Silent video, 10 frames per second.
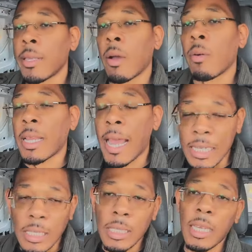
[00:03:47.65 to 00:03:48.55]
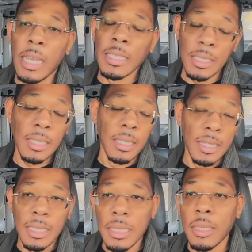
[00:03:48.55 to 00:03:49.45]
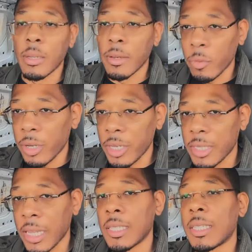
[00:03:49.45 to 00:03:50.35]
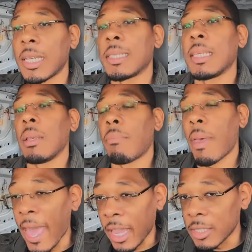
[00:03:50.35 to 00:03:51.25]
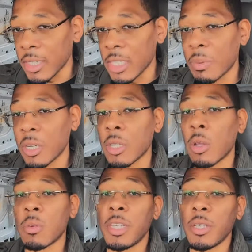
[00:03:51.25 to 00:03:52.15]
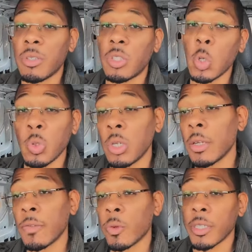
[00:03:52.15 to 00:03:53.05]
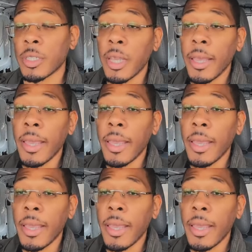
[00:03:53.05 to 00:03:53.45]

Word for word: Now it actually isn't 16 deliveries, it's 16 packages, but it's only two deliveries.